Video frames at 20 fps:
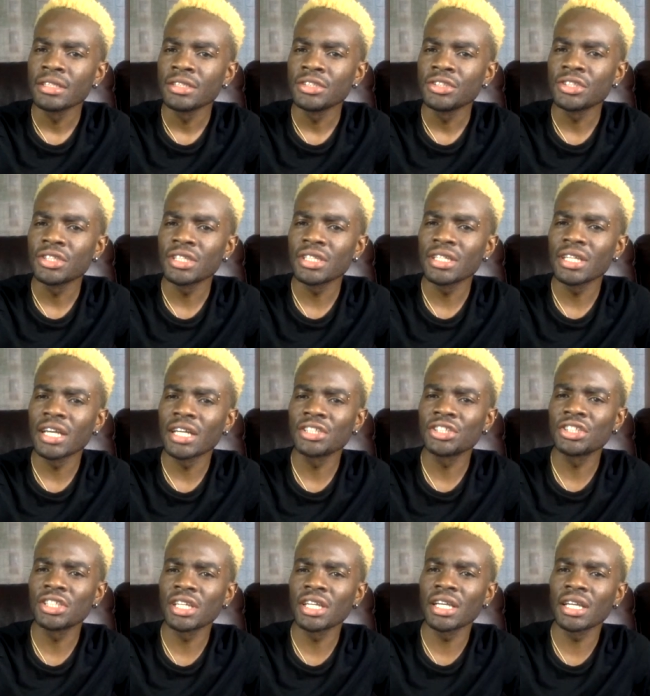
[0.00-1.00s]
Jada
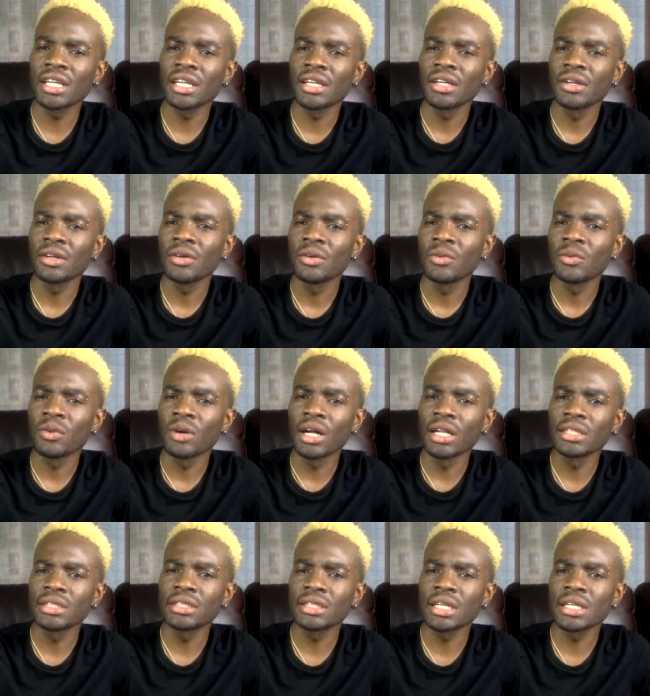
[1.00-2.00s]
Shea
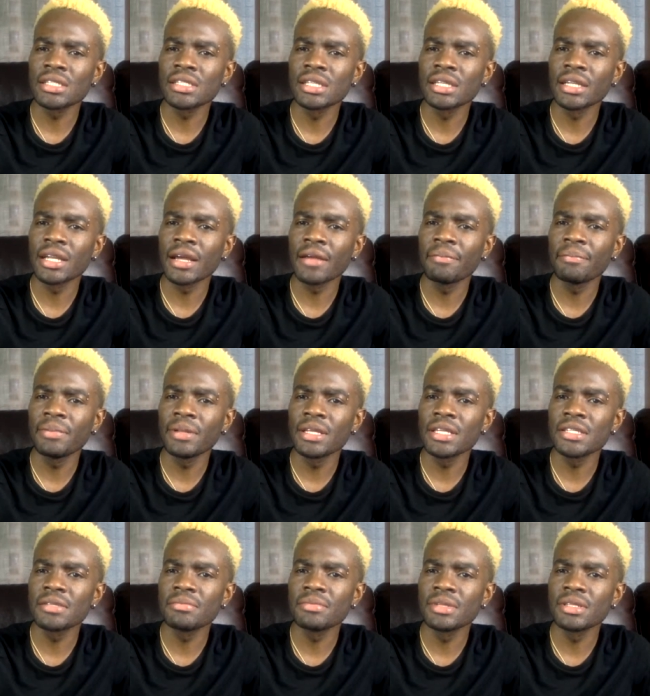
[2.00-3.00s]
Walters. Then I
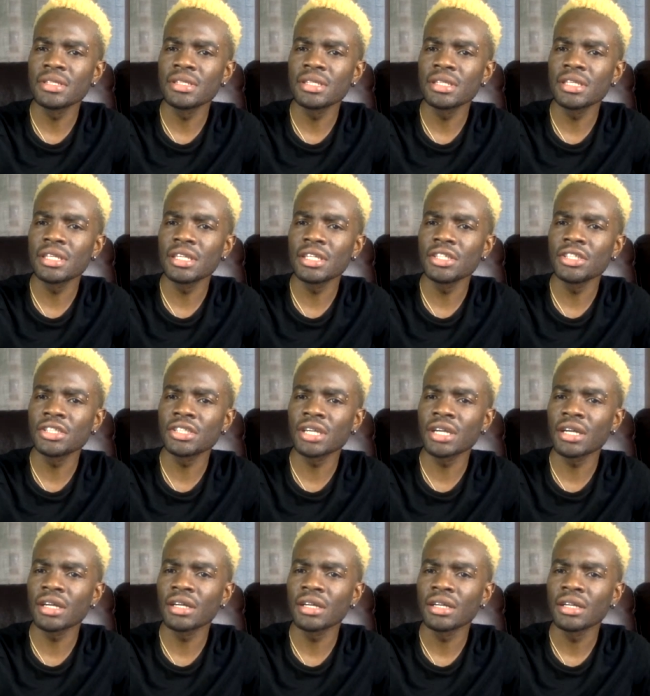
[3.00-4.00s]
place Miss
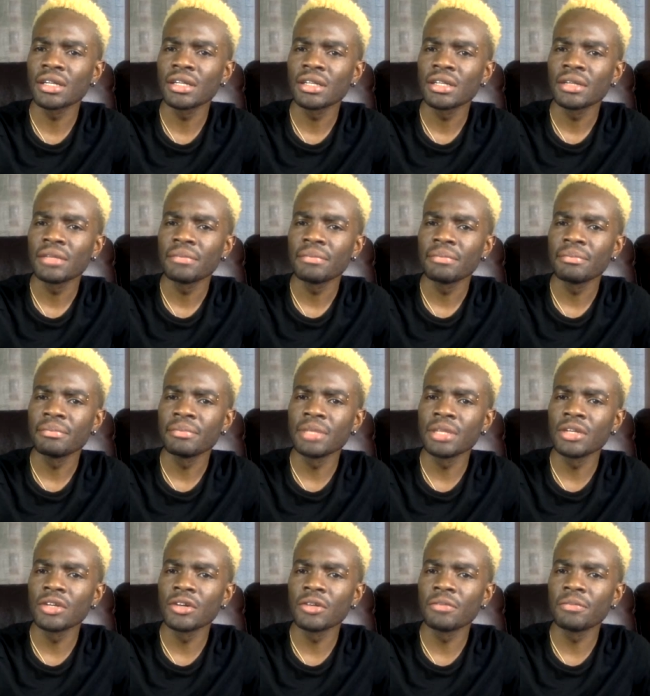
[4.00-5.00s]
Keisha.
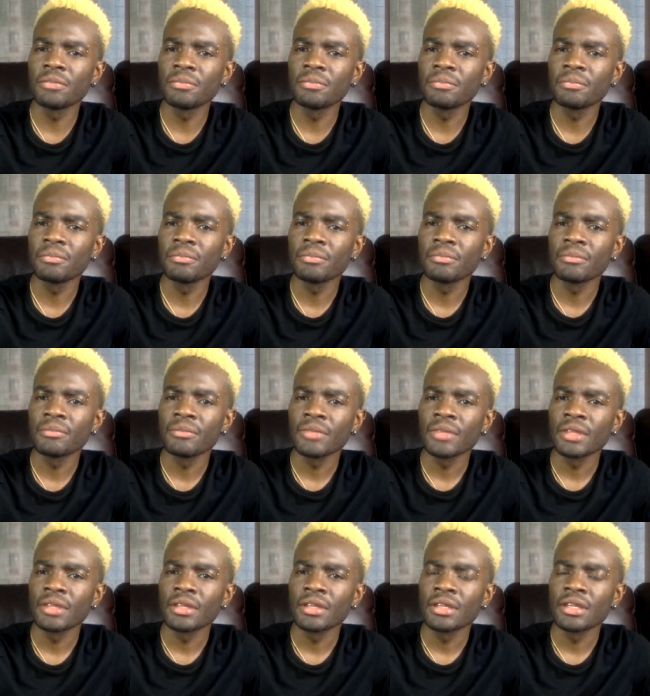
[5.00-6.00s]
Big up
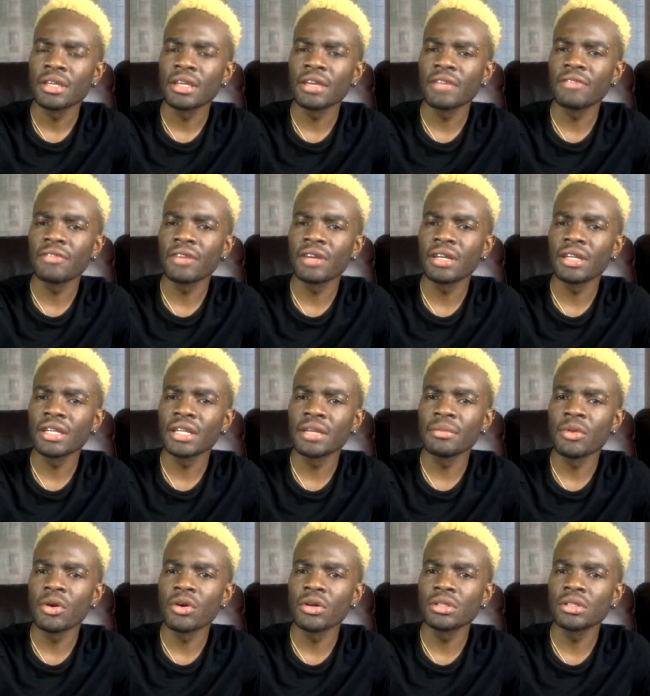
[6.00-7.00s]
Kevin
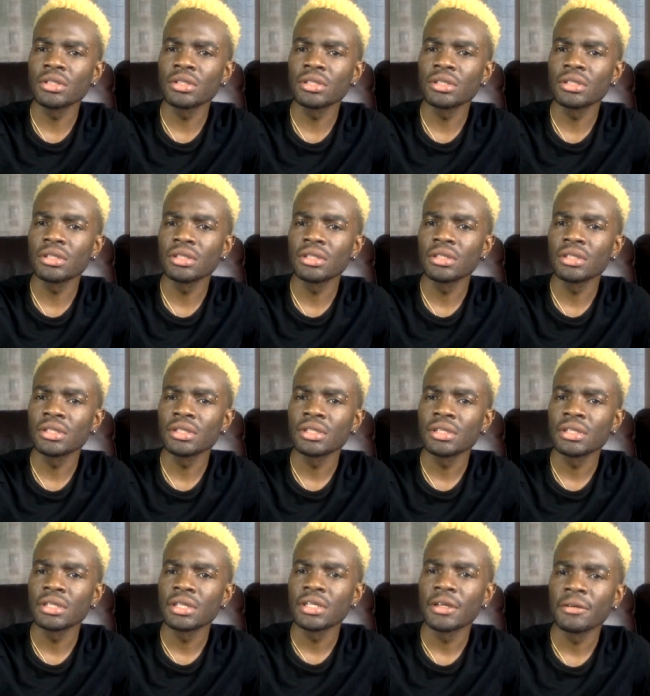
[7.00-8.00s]
Debot.
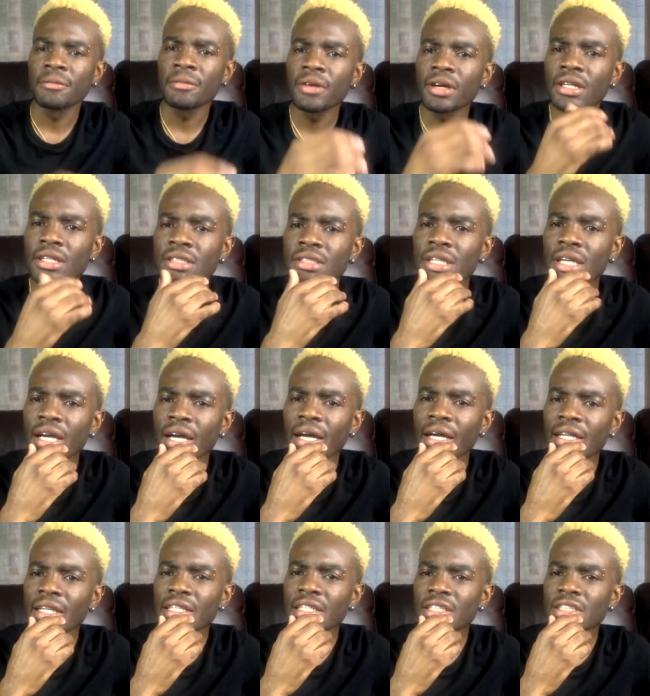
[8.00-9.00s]
What is that?
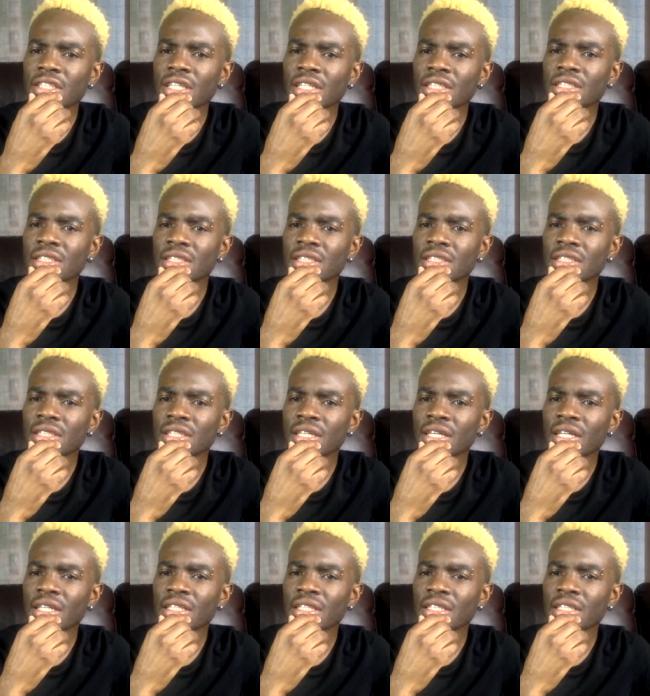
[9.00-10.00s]
Anisha,
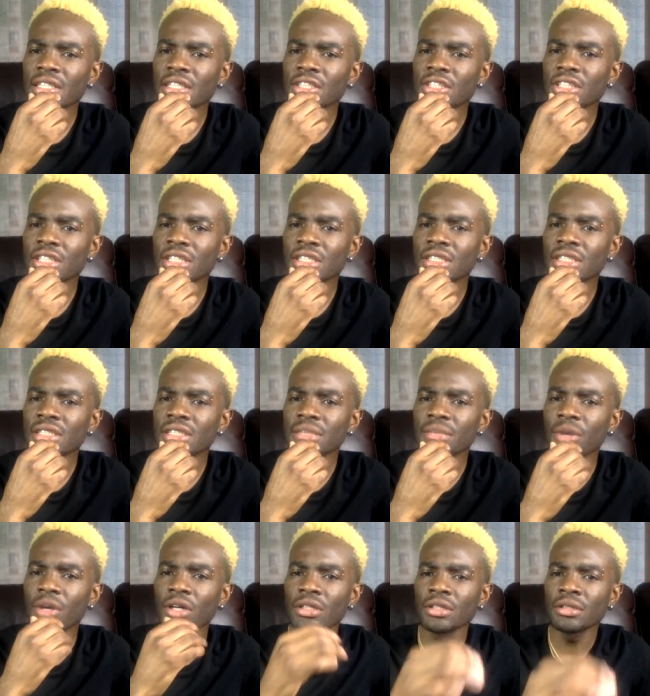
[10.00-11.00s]
Anisha
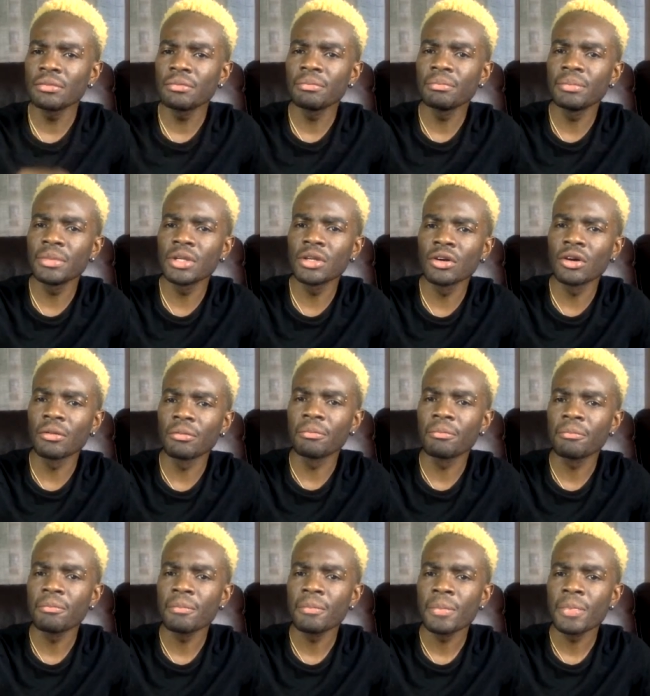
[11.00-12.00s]
Simon. Big
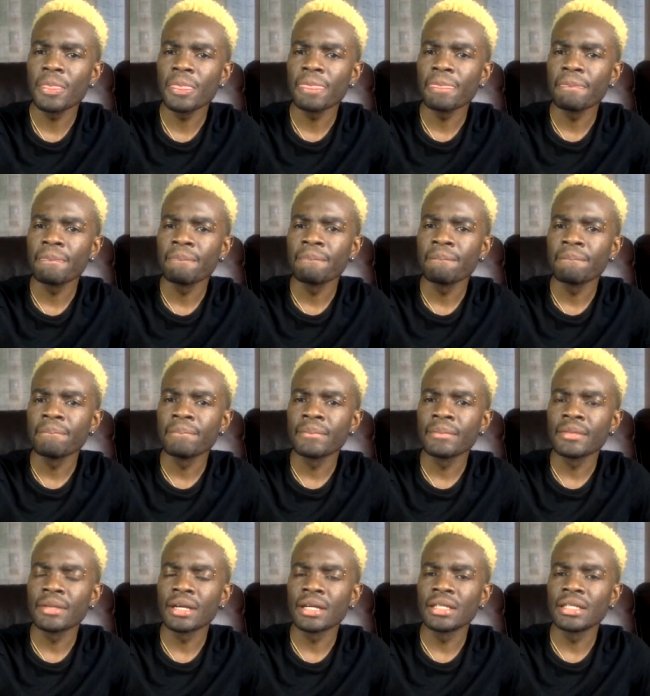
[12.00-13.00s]
up.
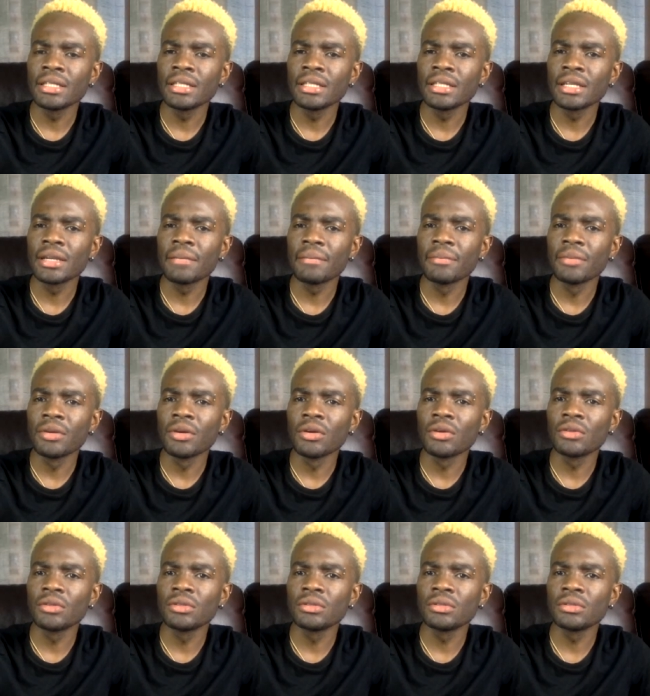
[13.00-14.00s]
And Nina
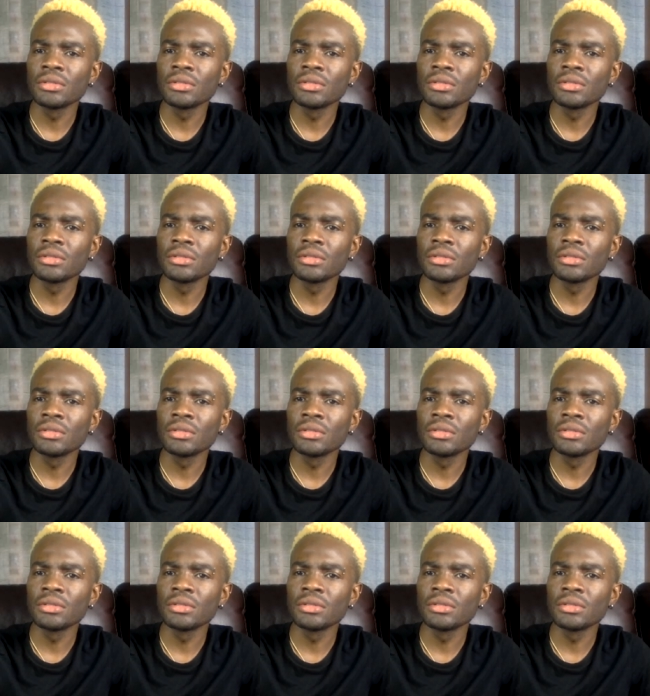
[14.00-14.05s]
Brown.